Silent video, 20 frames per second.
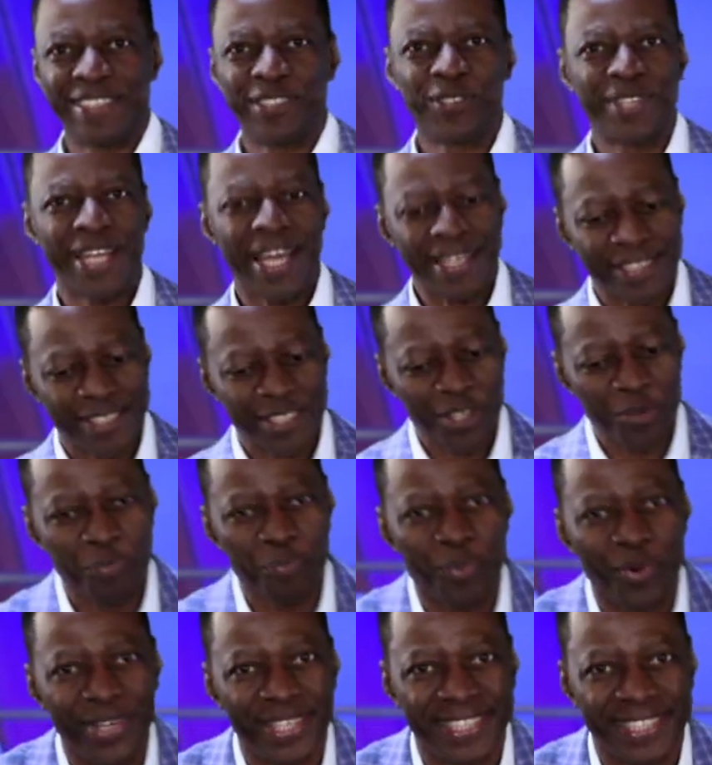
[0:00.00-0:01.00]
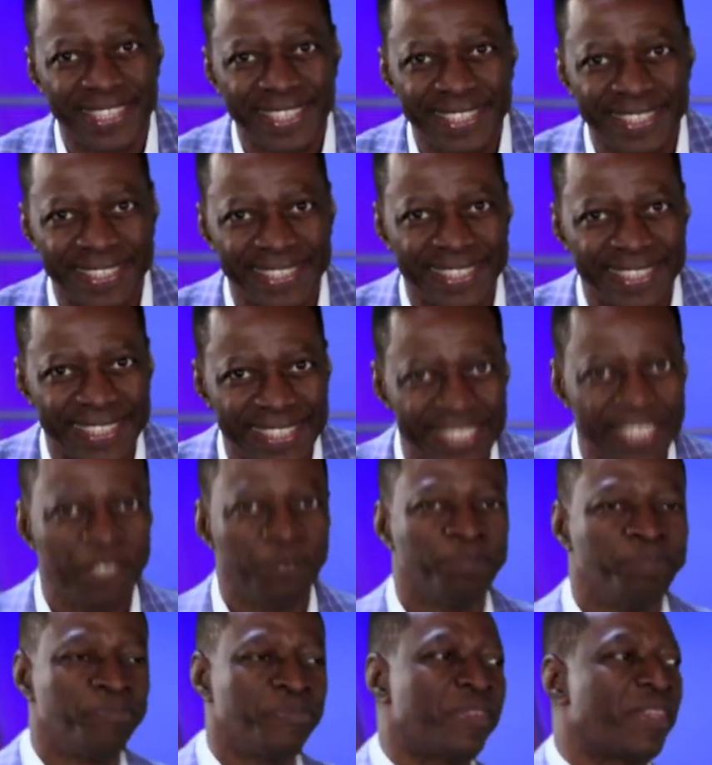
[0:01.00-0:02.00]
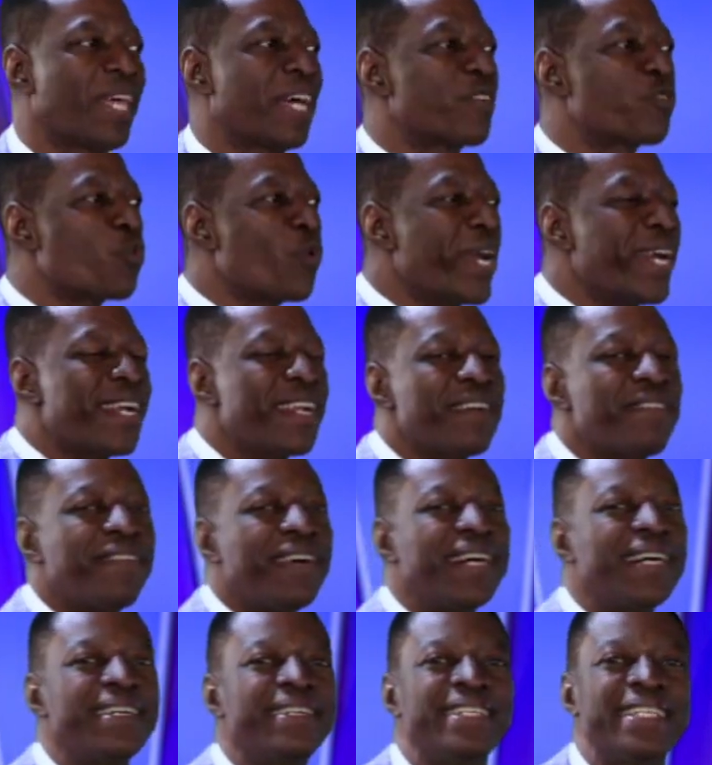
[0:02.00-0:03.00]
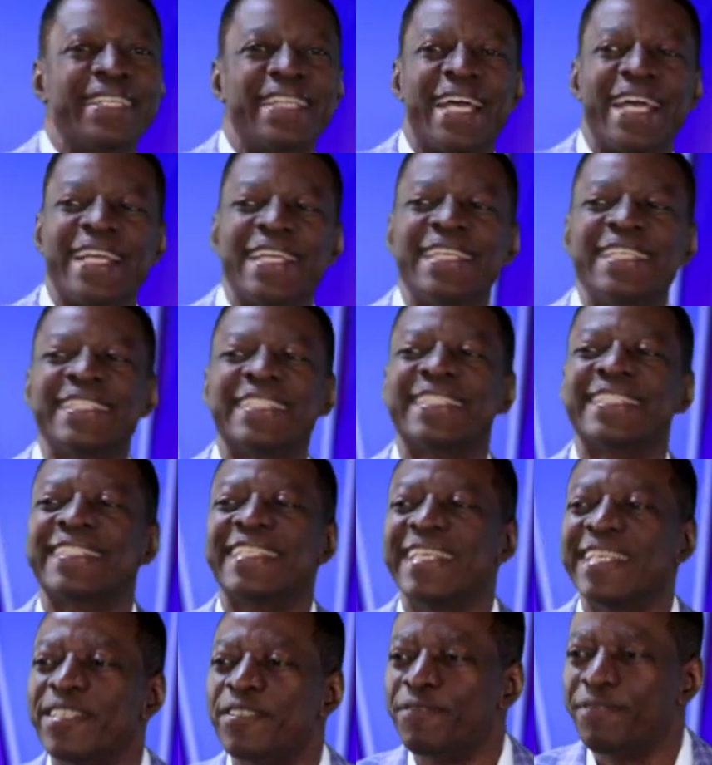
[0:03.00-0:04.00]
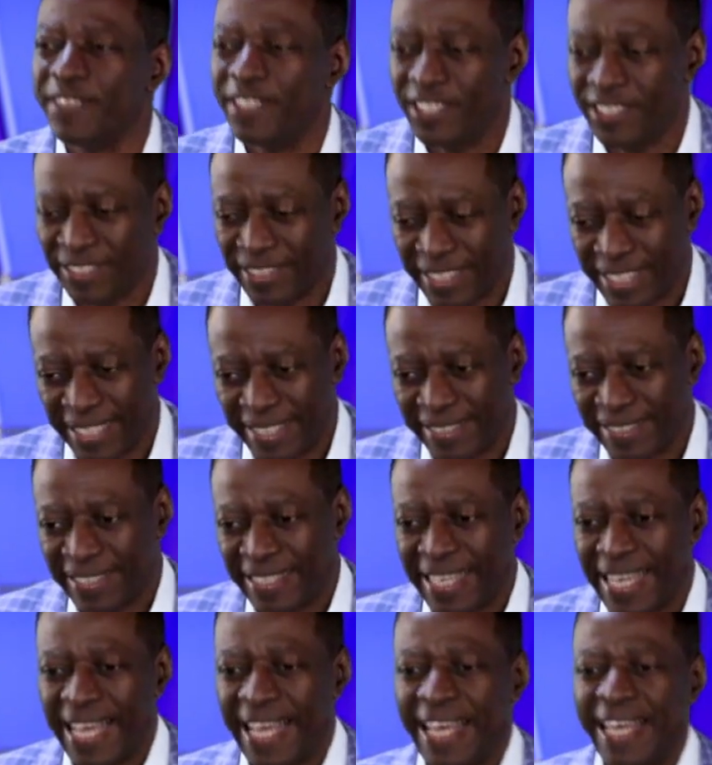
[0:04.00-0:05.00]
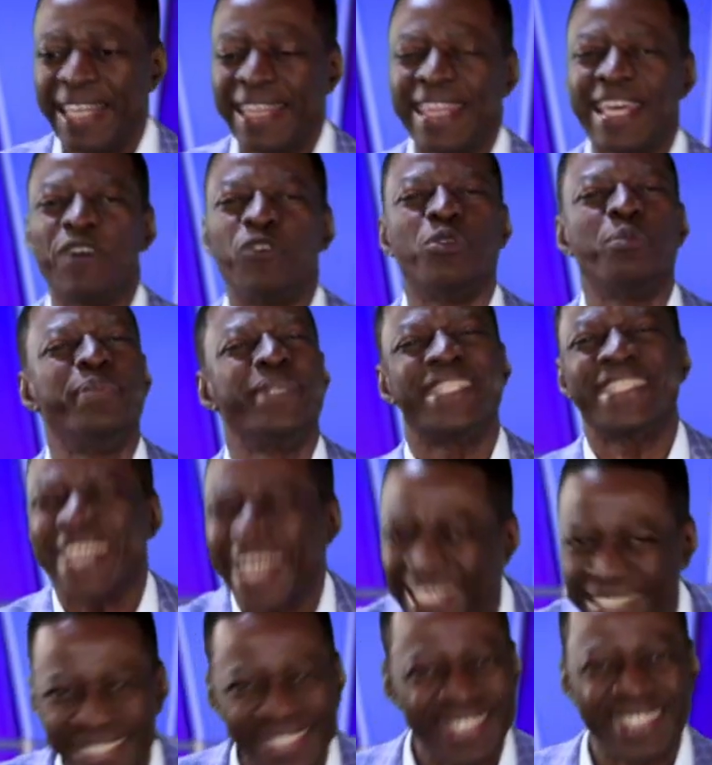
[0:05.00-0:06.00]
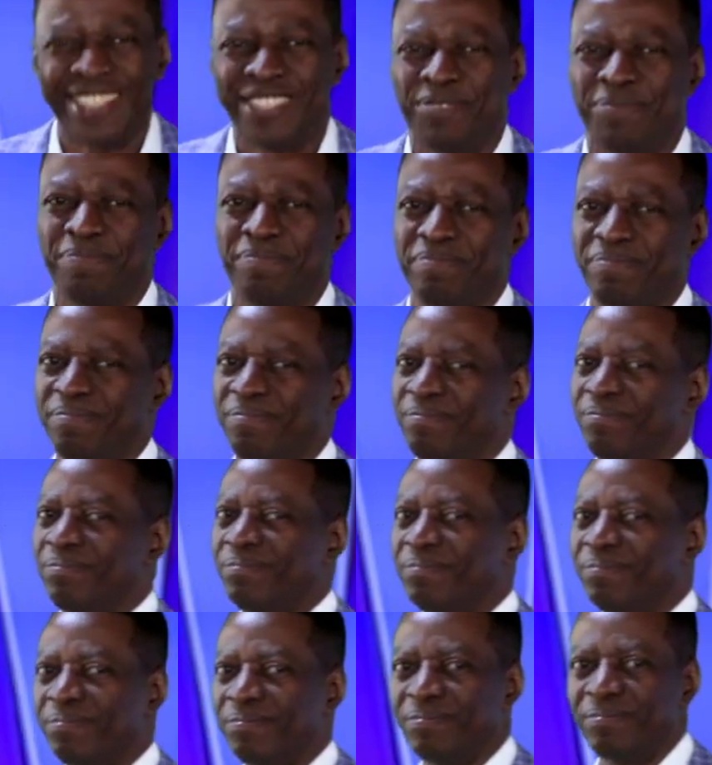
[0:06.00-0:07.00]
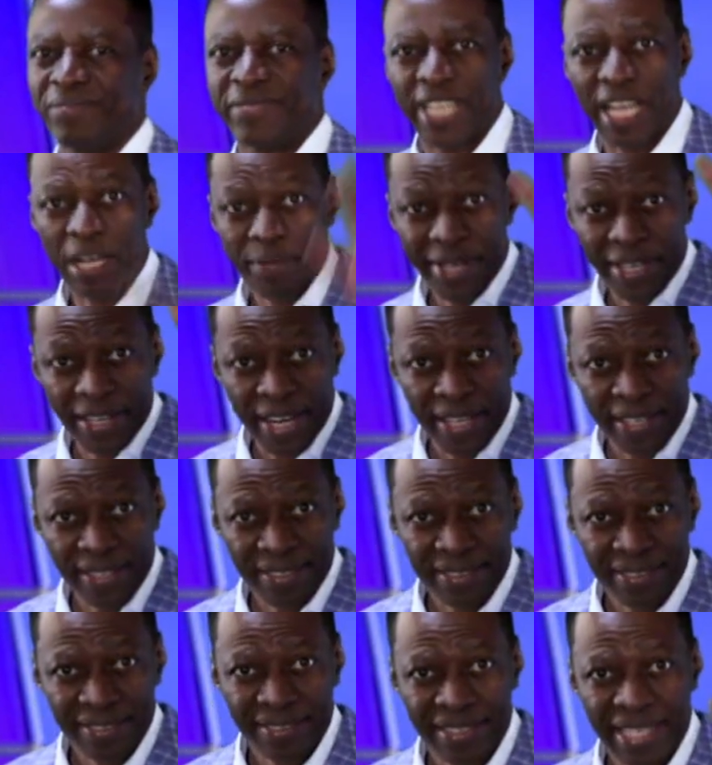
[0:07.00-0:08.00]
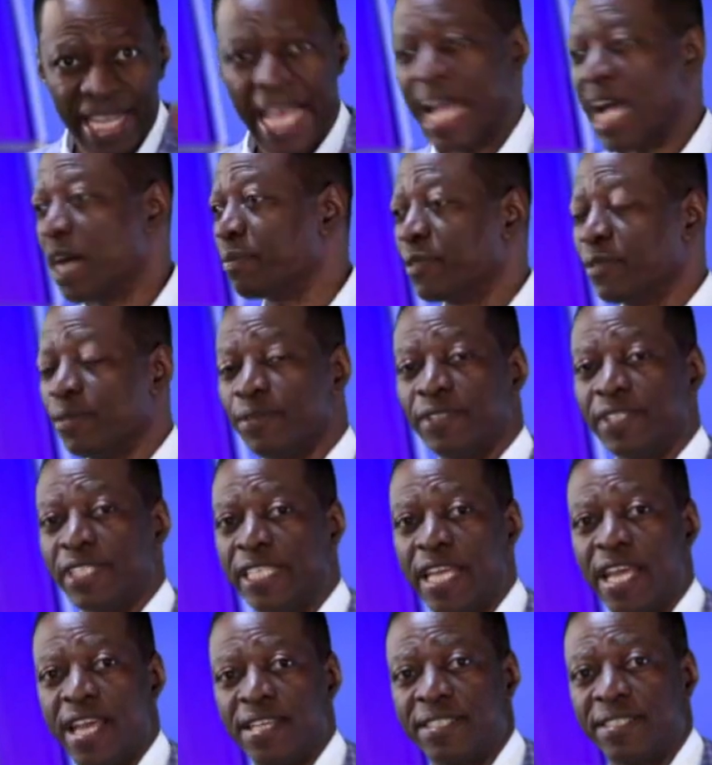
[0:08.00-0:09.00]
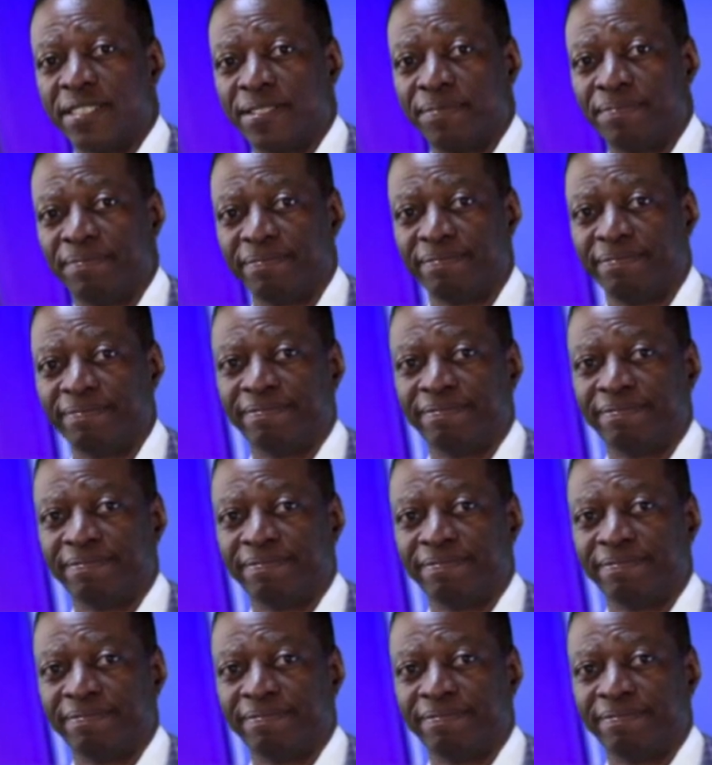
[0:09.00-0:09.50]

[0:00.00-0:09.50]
So that's the point, isn't it? That wherever there is selfishness, there will be scarcity. Am I right? Absolutely, yes.